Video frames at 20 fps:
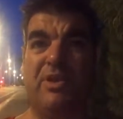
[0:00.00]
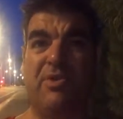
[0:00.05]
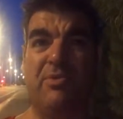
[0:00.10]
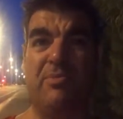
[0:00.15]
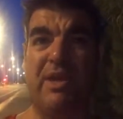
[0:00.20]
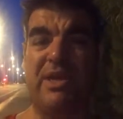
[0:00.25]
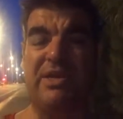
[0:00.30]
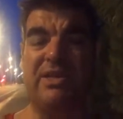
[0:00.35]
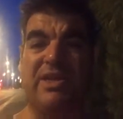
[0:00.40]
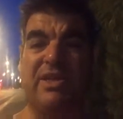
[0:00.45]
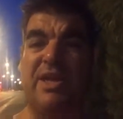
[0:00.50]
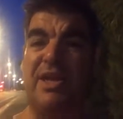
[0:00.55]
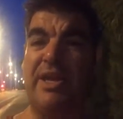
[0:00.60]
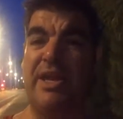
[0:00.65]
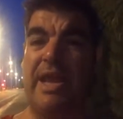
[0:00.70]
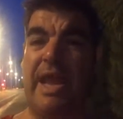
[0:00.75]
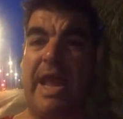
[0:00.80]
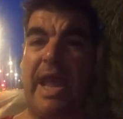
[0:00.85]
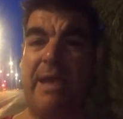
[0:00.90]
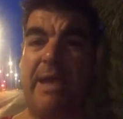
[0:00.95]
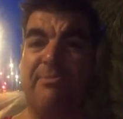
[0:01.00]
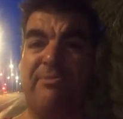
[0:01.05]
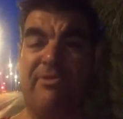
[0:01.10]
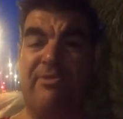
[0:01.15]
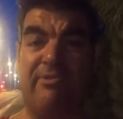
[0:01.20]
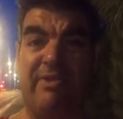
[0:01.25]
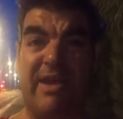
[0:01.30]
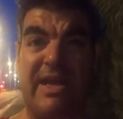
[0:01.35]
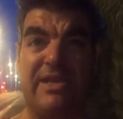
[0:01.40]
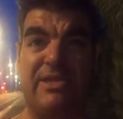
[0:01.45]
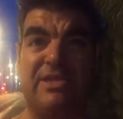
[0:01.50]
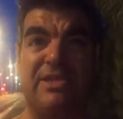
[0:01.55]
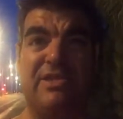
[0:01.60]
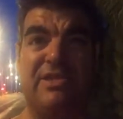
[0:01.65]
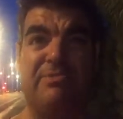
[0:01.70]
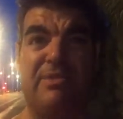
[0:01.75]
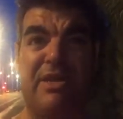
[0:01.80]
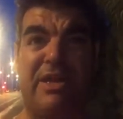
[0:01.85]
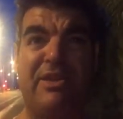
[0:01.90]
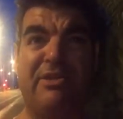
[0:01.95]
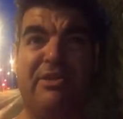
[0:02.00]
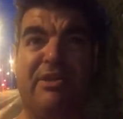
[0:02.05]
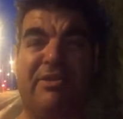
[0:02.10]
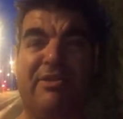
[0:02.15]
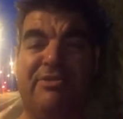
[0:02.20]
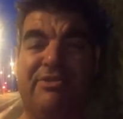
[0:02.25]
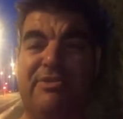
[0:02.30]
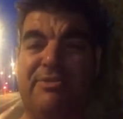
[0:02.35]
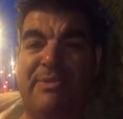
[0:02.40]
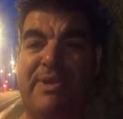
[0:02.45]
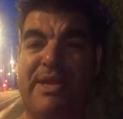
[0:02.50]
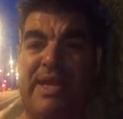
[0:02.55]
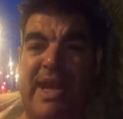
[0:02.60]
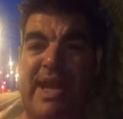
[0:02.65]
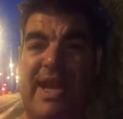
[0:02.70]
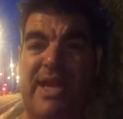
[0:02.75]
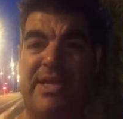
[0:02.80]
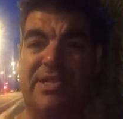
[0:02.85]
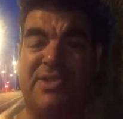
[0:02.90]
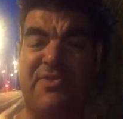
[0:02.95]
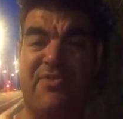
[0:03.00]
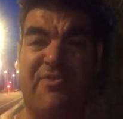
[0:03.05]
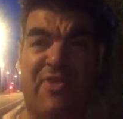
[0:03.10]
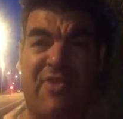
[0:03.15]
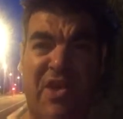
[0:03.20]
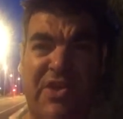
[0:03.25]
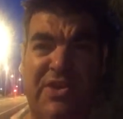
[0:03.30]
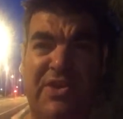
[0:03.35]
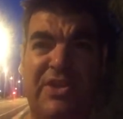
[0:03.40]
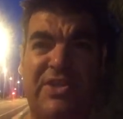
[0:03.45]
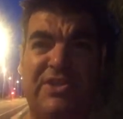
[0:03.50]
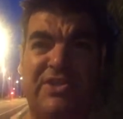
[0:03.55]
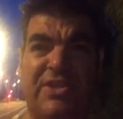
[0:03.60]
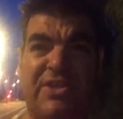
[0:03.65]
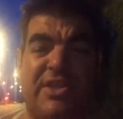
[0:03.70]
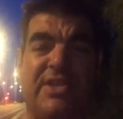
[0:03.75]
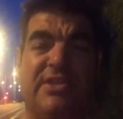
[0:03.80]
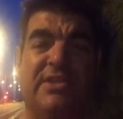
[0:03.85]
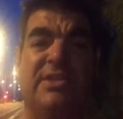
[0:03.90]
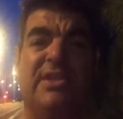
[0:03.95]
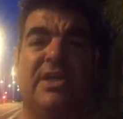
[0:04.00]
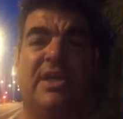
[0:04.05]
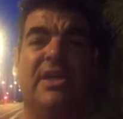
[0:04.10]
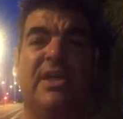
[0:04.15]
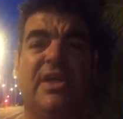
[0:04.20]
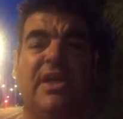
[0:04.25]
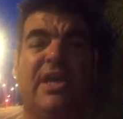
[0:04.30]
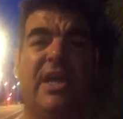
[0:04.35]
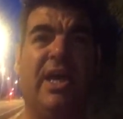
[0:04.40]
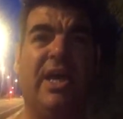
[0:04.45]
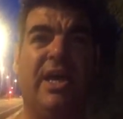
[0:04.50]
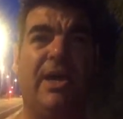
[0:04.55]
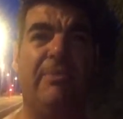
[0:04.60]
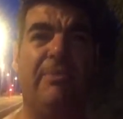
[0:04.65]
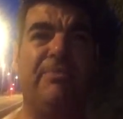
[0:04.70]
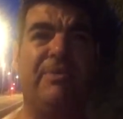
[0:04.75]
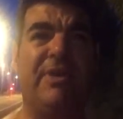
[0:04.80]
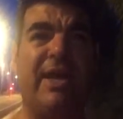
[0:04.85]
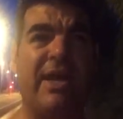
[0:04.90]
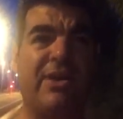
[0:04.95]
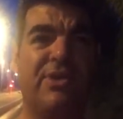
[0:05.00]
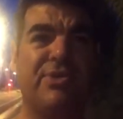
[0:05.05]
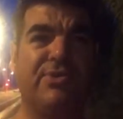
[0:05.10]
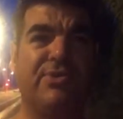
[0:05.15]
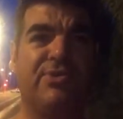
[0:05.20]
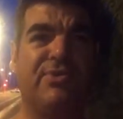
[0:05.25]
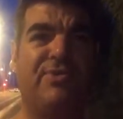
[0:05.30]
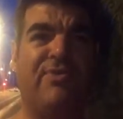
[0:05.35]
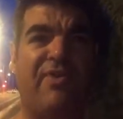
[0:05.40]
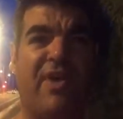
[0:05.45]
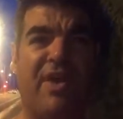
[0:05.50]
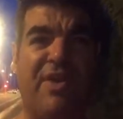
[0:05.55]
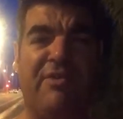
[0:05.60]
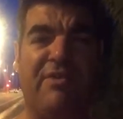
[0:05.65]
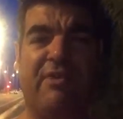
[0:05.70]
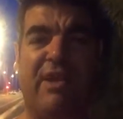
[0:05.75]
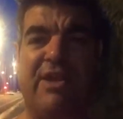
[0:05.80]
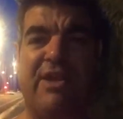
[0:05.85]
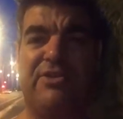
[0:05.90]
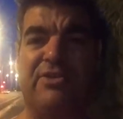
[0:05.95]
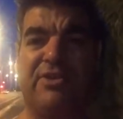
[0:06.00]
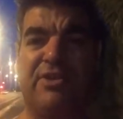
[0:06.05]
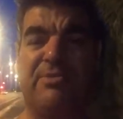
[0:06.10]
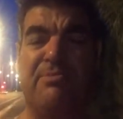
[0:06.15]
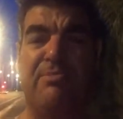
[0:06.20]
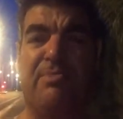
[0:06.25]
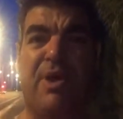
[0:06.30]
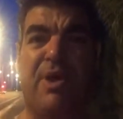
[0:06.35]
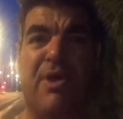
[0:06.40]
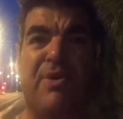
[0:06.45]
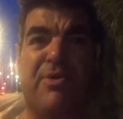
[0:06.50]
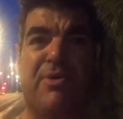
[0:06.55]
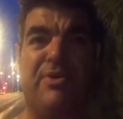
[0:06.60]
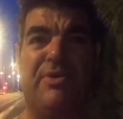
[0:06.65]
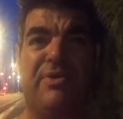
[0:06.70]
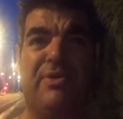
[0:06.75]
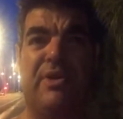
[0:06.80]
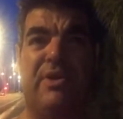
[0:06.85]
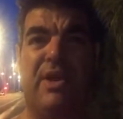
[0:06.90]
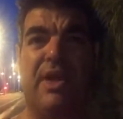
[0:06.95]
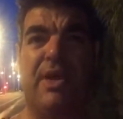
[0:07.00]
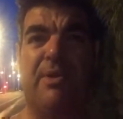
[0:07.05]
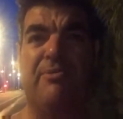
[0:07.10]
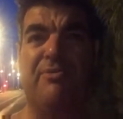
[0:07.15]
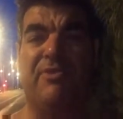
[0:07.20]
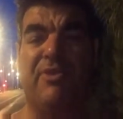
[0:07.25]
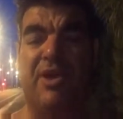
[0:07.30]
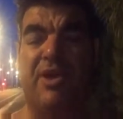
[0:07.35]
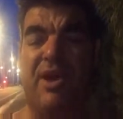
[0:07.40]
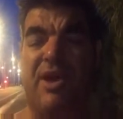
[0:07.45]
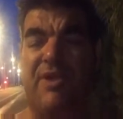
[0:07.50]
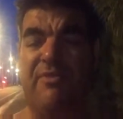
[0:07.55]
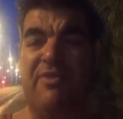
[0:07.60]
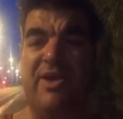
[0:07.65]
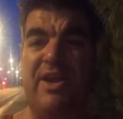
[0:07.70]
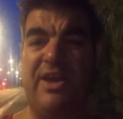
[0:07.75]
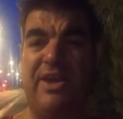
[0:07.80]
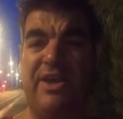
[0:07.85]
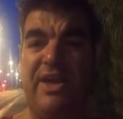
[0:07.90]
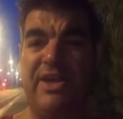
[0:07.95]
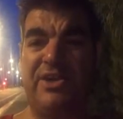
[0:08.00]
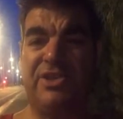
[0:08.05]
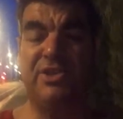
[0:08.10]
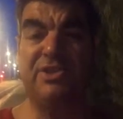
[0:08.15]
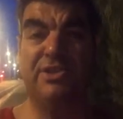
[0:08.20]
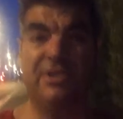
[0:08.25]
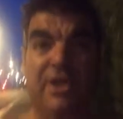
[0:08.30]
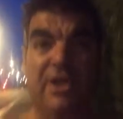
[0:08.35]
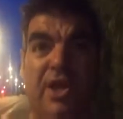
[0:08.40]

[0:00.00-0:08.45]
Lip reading: basically in the game for raising as many dollars as we can to fund this thing. The actual fundraiser component for the Heart Foundation